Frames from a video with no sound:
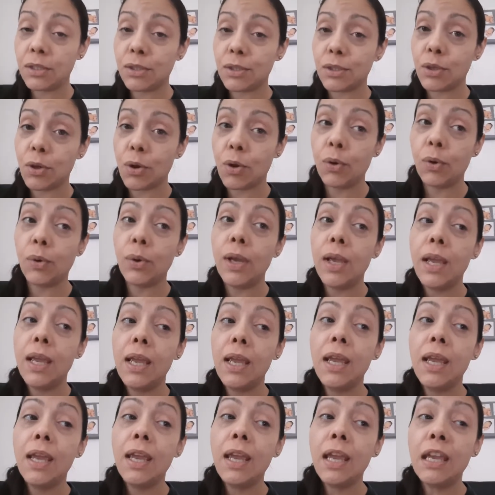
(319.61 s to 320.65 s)
So
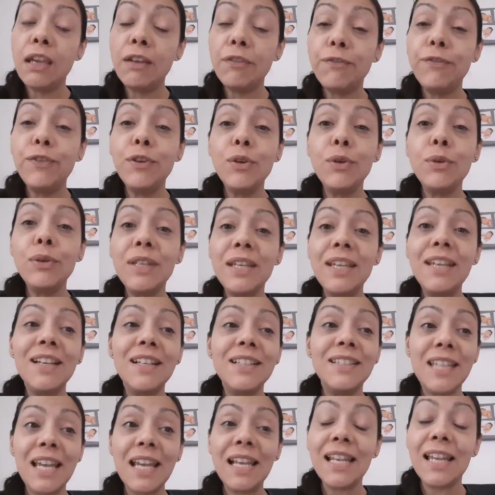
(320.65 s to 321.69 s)
if you need a
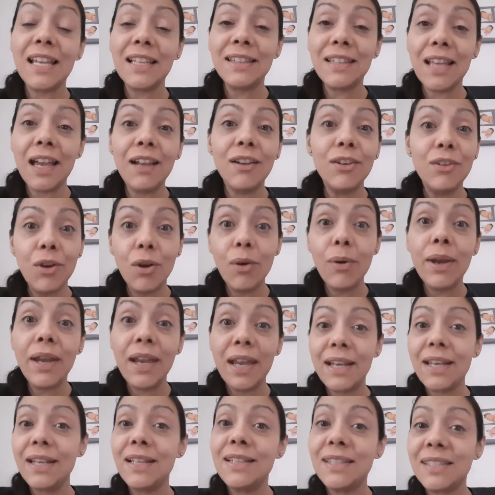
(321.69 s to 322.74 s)
day like that, go
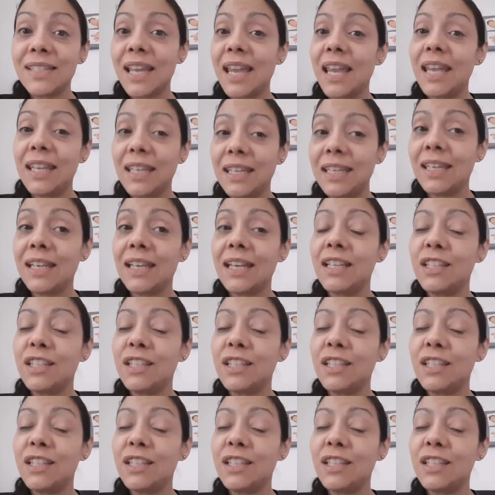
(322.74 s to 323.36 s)
ahead and take it.